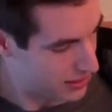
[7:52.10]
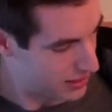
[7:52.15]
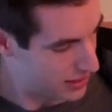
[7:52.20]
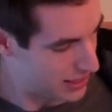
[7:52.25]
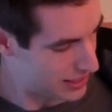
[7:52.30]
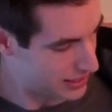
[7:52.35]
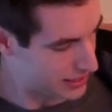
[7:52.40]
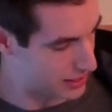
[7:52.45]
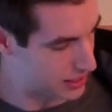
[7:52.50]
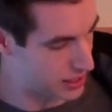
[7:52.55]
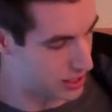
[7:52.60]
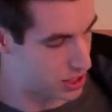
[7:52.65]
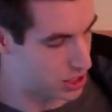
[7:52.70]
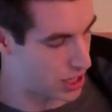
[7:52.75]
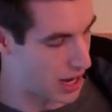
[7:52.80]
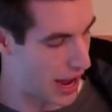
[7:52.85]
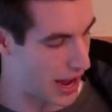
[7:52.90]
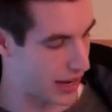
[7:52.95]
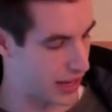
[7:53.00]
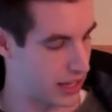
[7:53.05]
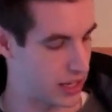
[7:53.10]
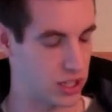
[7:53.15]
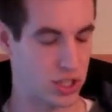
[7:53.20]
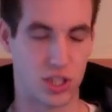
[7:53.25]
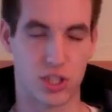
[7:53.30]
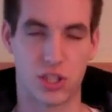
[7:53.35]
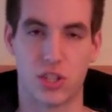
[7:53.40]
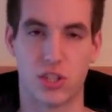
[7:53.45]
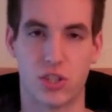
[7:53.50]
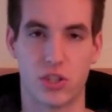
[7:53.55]
this jacket is
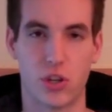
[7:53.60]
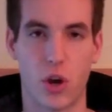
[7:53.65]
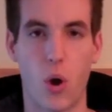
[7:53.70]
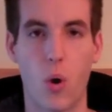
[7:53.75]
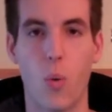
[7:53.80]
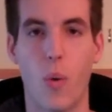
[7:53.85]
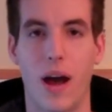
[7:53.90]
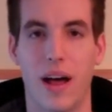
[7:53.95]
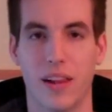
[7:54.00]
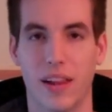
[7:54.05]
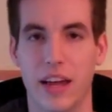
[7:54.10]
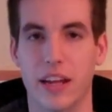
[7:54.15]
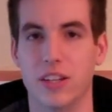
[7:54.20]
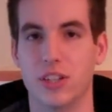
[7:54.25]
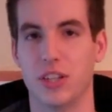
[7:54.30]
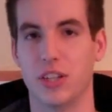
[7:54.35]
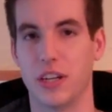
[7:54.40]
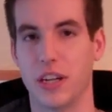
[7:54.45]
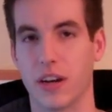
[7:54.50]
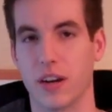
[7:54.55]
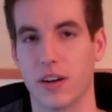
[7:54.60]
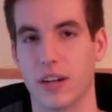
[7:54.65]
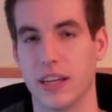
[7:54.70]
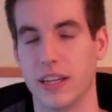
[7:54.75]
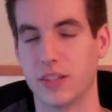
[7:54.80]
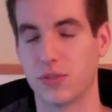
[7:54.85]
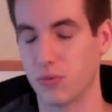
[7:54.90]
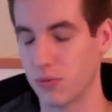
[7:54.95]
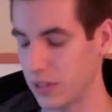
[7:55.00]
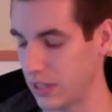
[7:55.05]
just so well engineered.
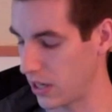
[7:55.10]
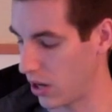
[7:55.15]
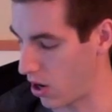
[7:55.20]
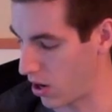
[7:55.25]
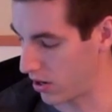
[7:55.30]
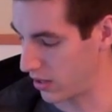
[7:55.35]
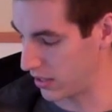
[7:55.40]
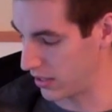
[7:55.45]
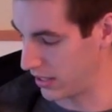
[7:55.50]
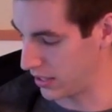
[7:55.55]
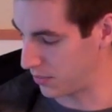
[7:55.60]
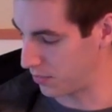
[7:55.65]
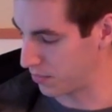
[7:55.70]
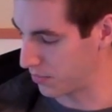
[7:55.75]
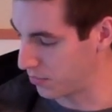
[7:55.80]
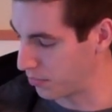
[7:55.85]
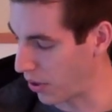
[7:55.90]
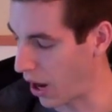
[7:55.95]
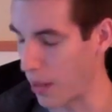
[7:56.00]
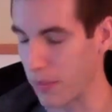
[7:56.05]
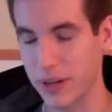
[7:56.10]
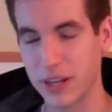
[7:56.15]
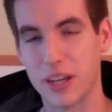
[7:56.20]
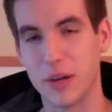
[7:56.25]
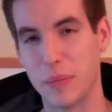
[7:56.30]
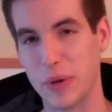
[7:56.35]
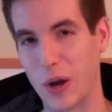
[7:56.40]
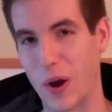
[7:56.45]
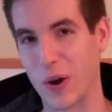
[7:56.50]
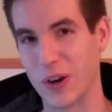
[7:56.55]
It's really hard. It's probably going
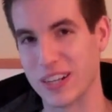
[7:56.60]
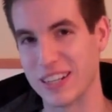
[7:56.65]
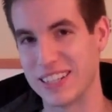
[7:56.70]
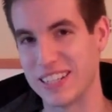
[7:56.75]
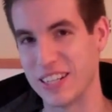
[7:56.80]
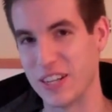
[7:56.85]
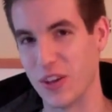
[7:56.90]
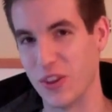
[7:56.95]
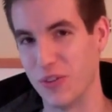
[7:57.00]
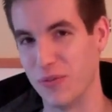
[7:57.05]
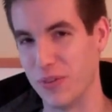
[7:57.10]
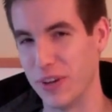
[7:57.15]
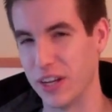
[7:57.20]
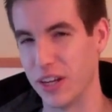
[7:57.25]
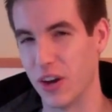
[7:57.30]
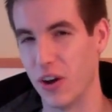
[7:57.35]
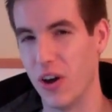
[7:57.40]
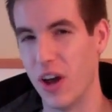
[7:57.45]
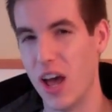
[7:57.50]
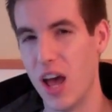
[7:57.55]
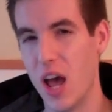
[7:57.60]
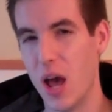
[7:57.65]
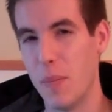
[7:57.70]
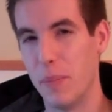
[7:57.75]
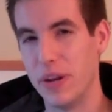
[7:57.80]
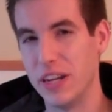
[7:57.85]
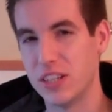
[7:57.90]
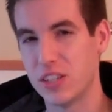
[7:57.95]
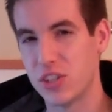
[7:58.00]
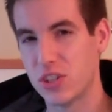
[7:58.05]
to be hard to see on the video,
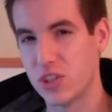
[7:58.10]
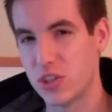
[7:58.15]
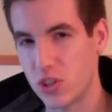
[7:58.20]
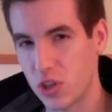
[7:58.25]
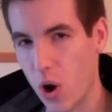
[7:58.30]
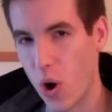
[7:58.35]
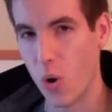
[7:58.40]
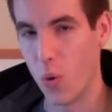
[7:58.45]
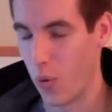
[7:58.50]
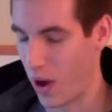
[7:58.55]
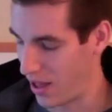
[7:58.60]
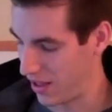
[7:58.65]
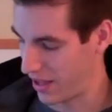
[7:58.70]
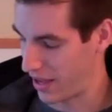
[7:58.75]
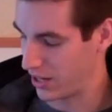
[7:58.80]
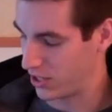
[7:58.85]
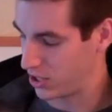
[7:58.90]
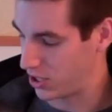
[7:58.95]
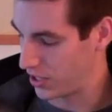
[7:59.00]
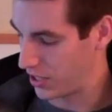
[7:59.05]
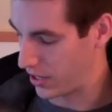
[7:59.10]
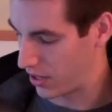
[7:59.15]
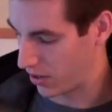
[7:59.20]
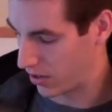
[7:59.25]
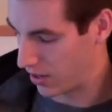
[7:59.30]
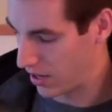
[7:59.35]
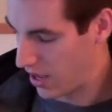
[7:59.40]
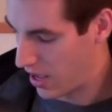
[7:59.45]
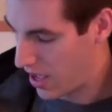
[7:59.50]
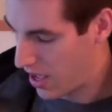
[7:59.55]
but it's so well
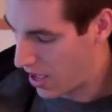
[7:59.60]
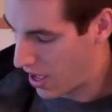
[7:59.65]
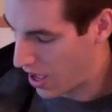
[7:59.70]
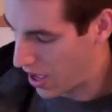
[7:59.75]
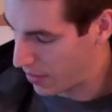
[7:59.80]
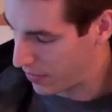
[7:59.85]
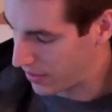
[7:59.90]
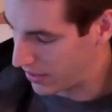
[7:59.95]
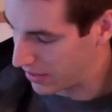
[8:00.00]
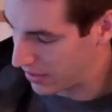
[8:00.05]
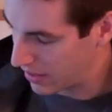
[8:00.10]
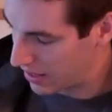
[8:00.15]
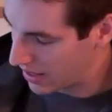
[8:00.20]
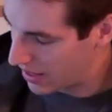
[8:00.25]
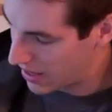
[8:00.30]
engineered. I mean,